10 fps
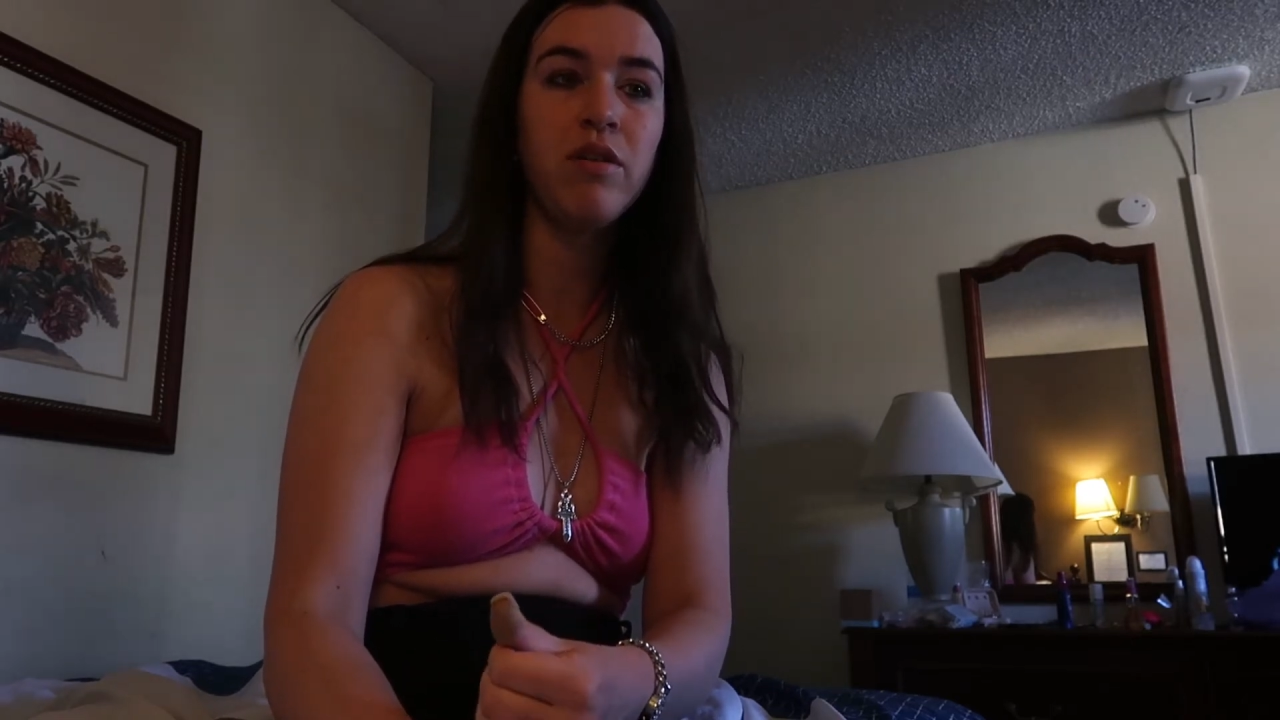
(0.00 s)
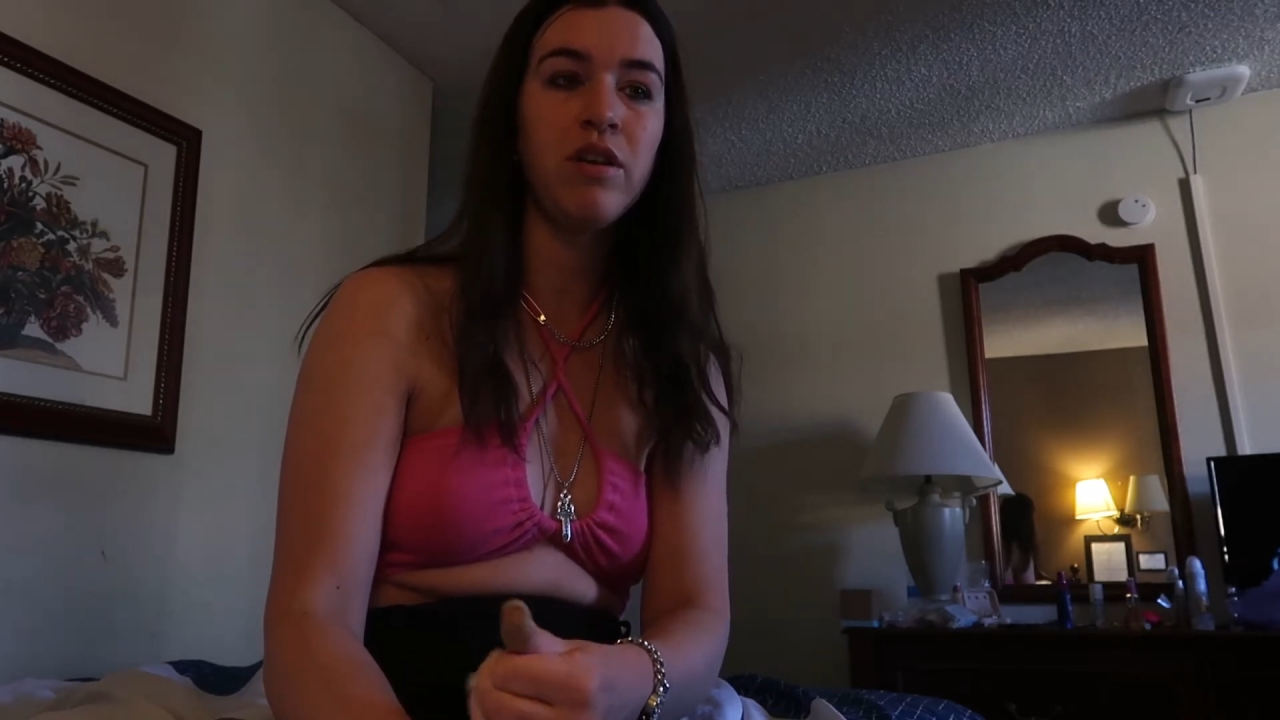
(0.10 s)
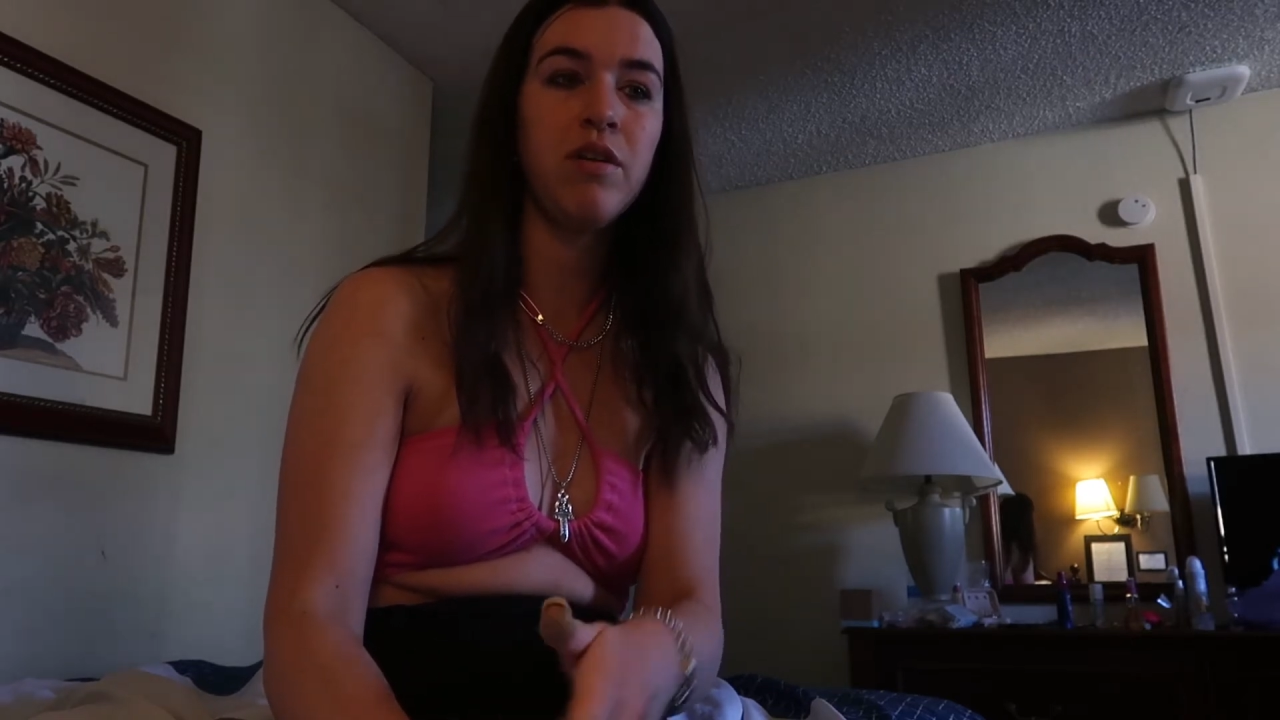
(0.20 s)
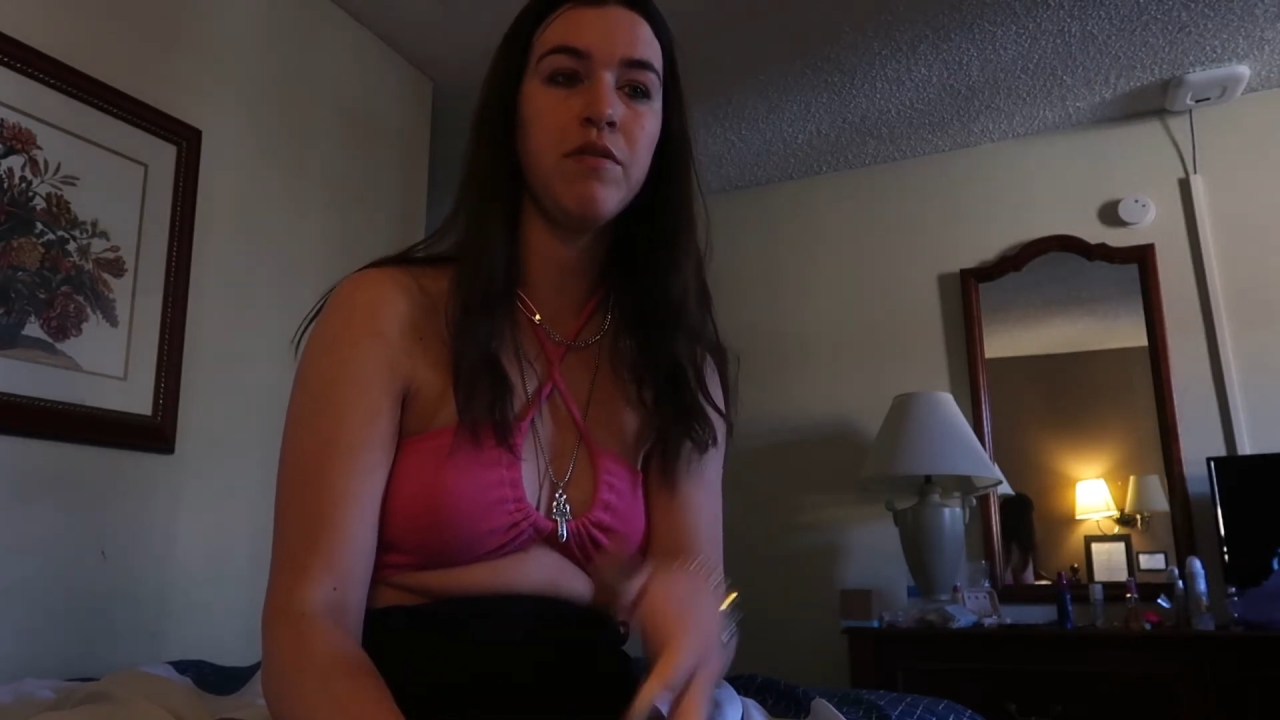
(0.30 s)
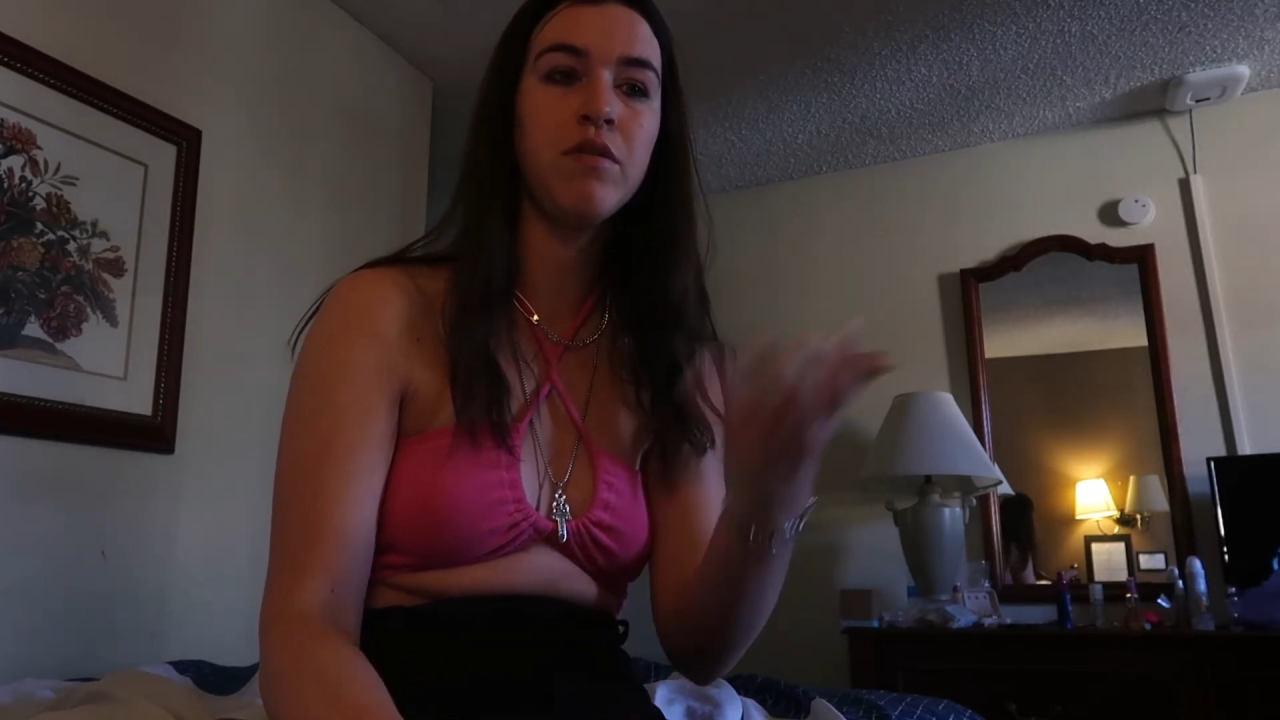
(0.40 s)
and
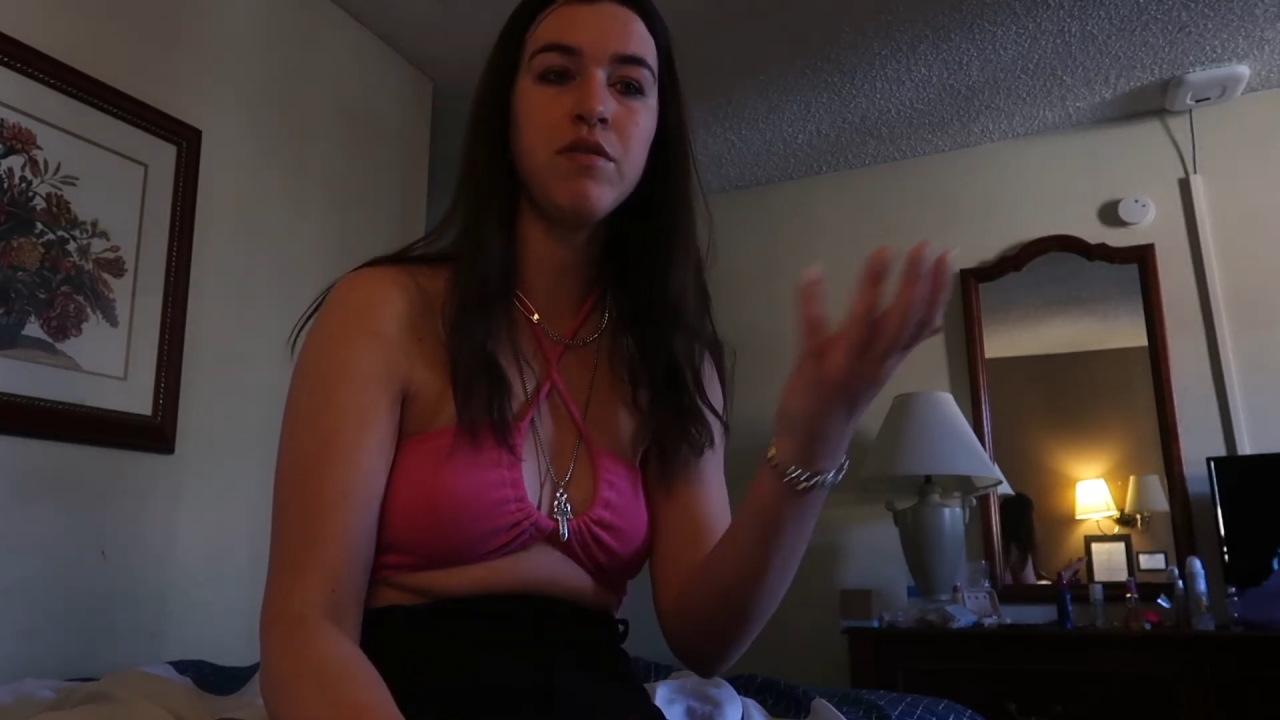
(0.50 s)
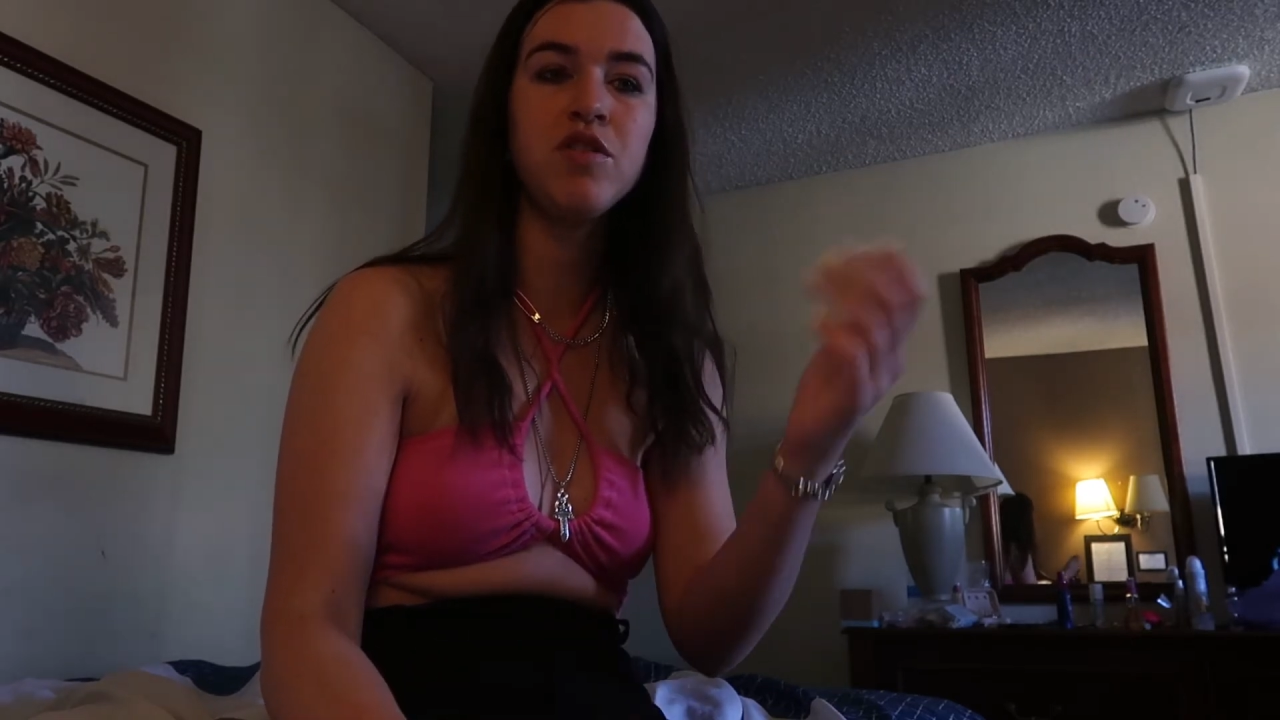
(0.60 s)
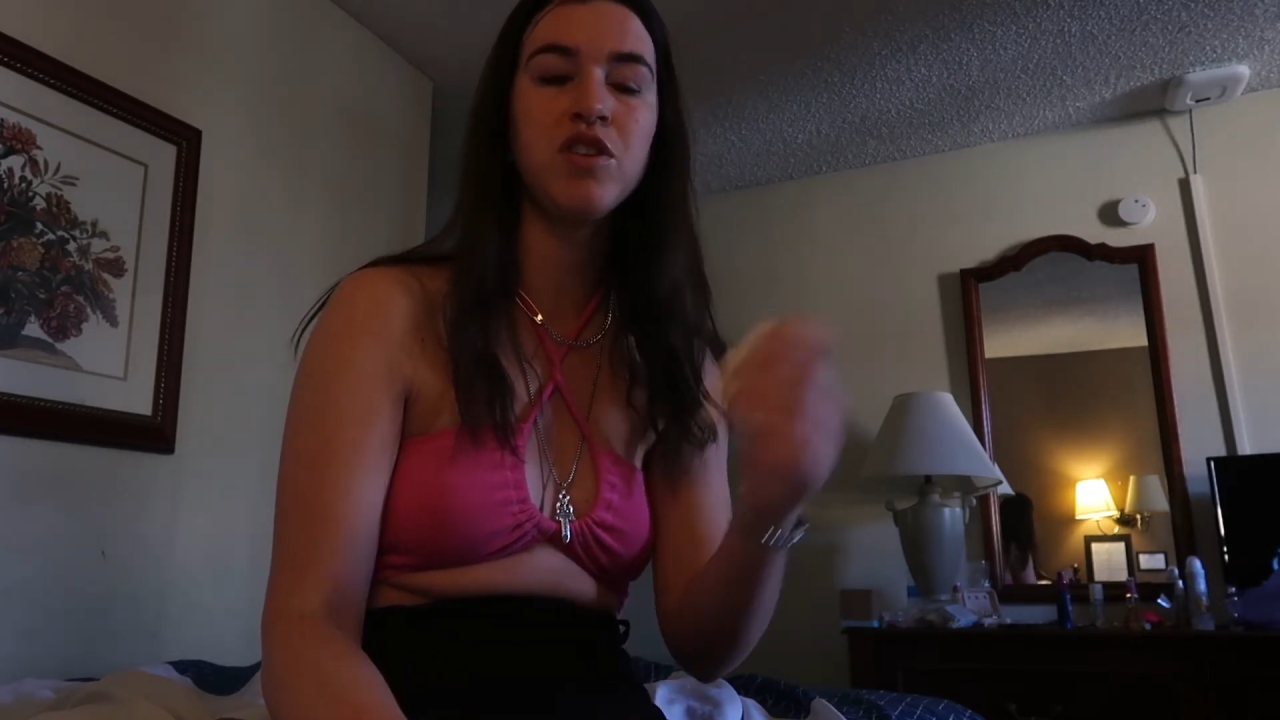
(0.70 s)
then I could have